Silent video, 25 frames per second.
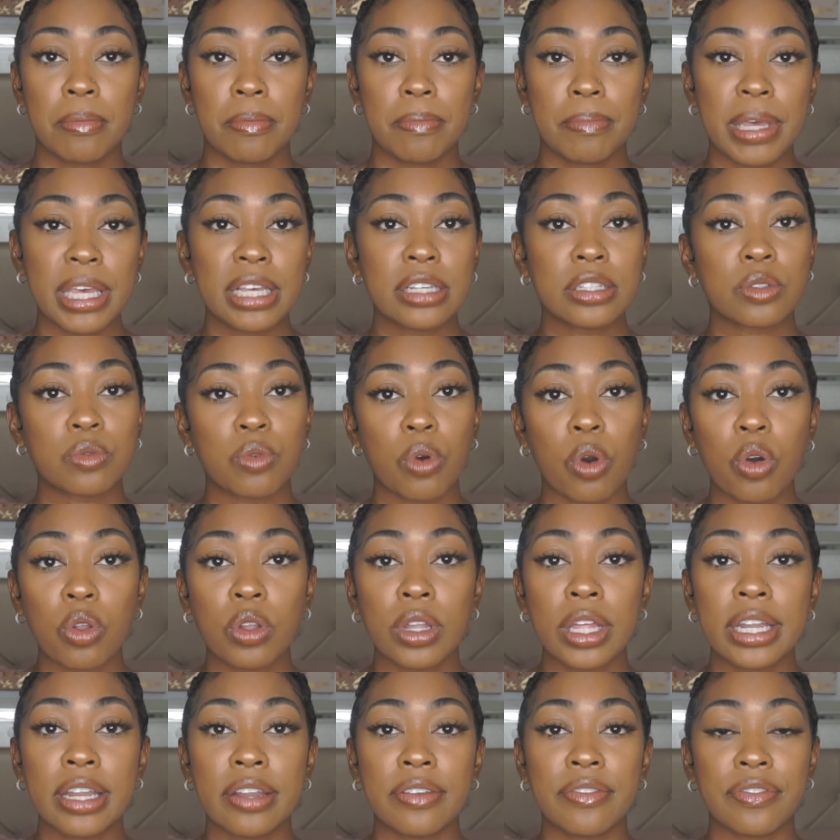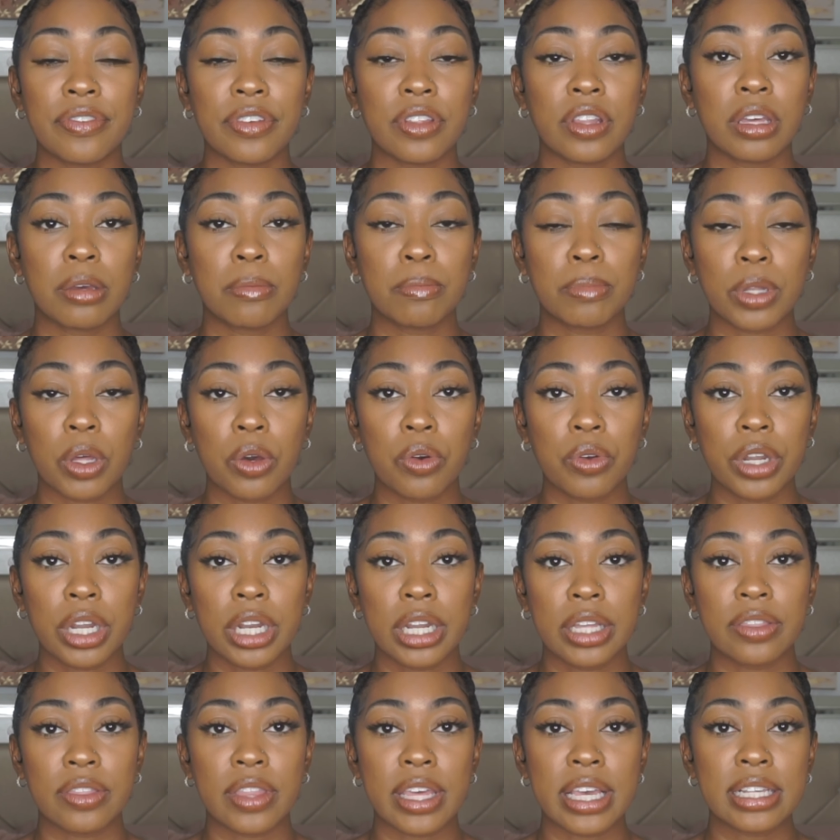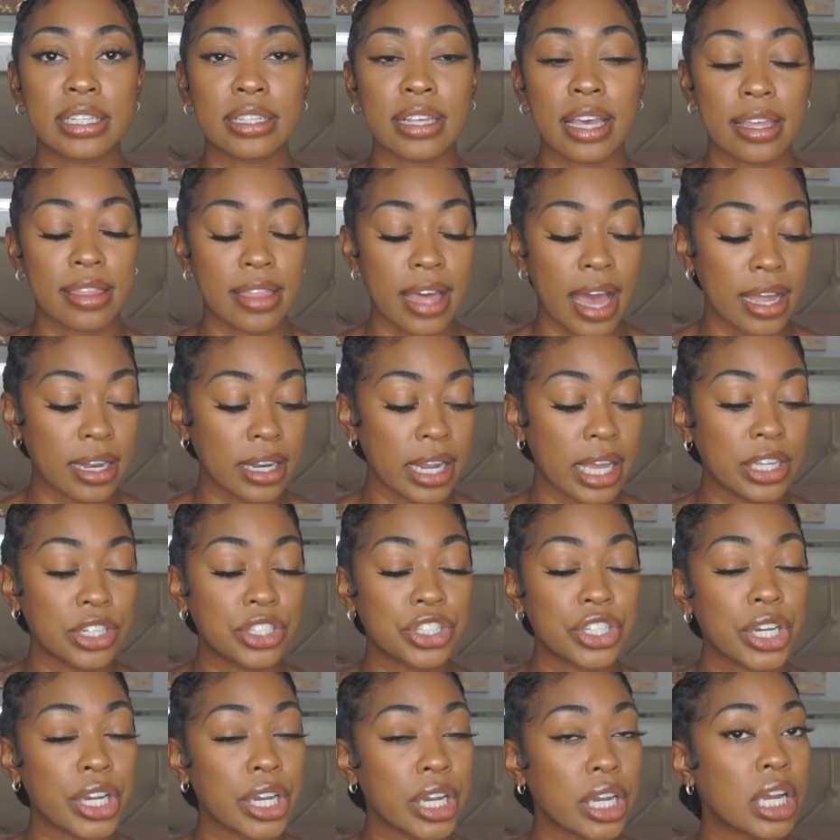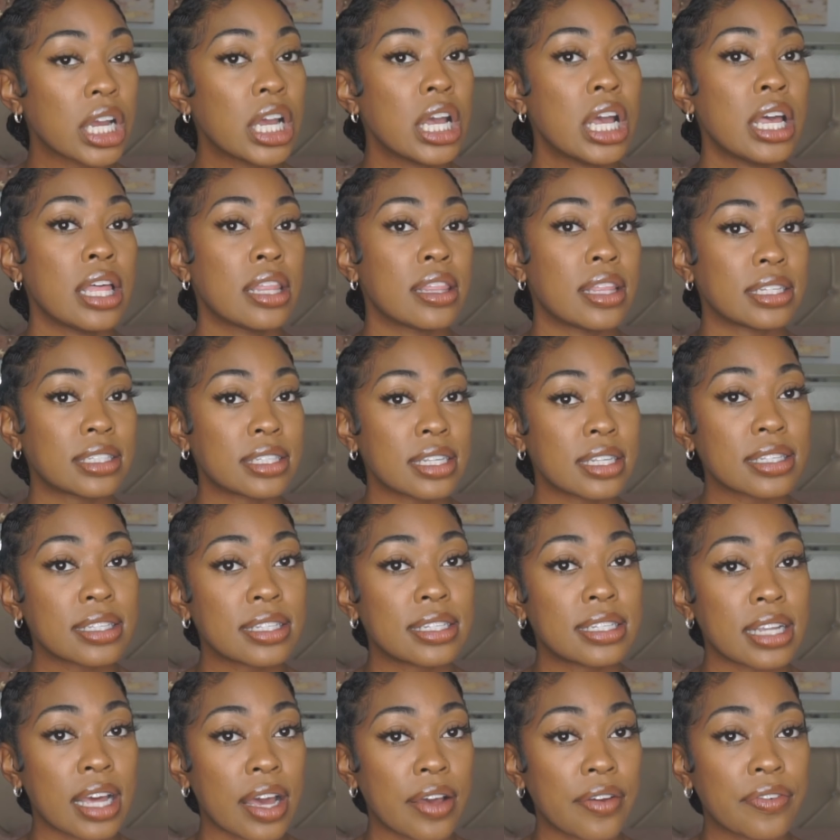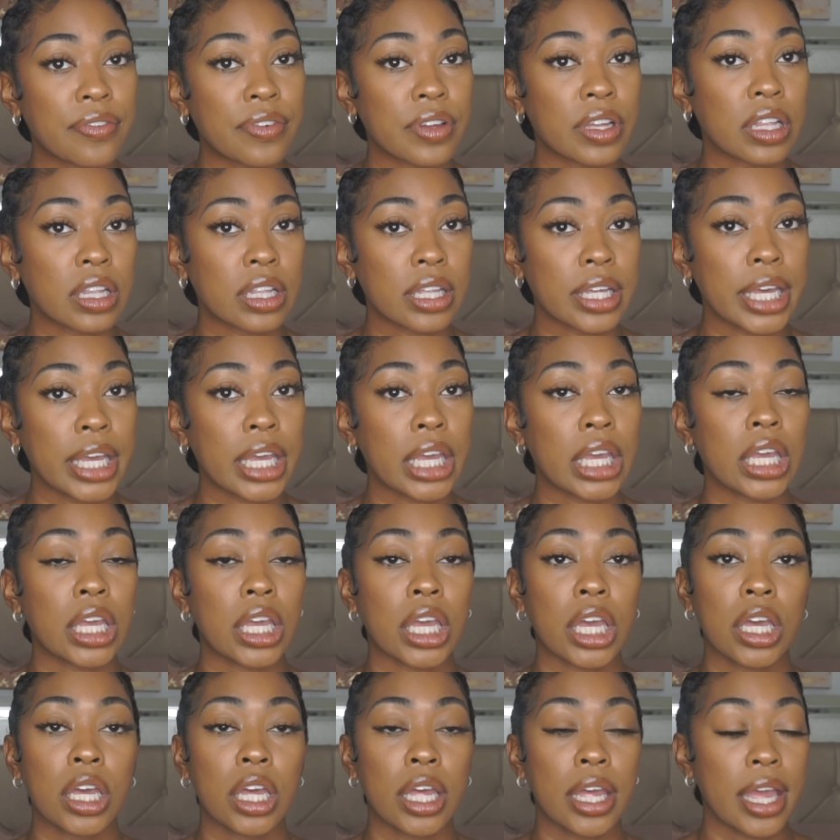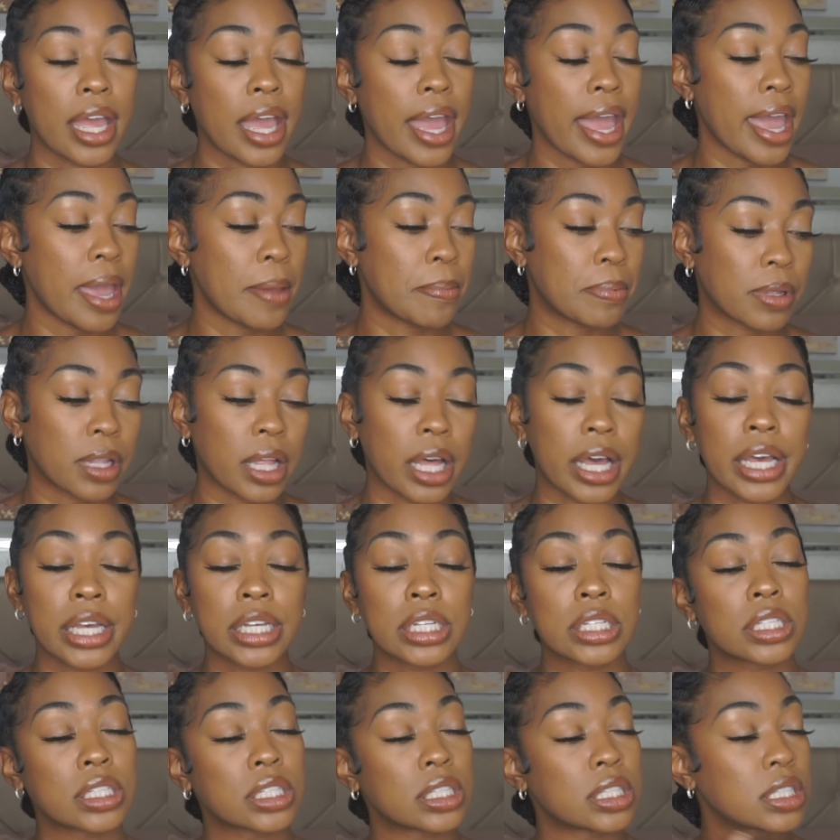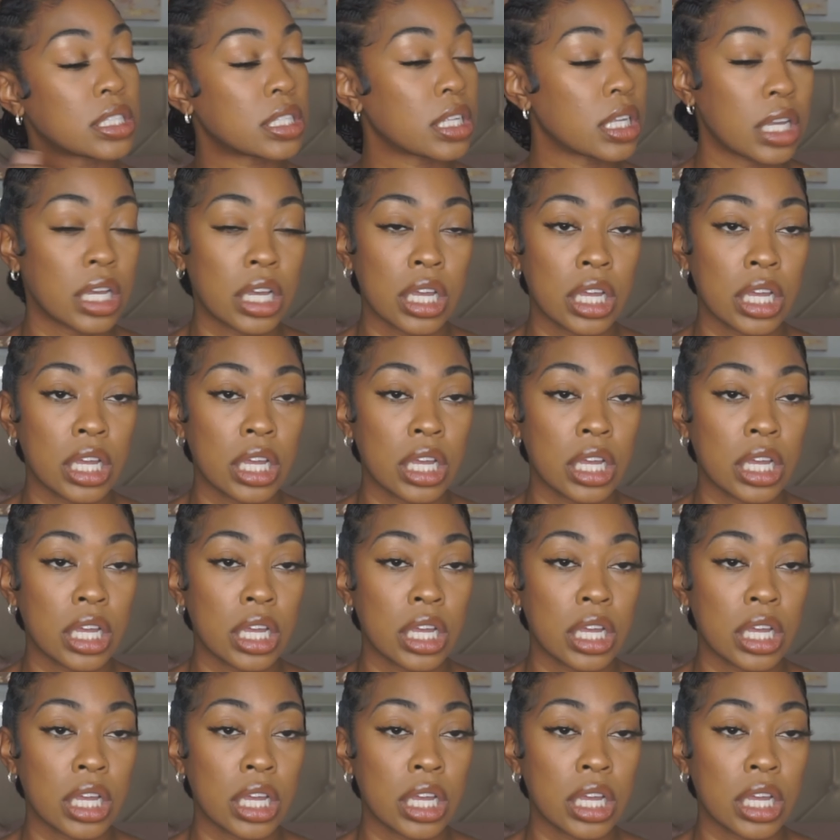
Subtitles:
being swollen and feeling bloated and things like that nature, this definitely a plus,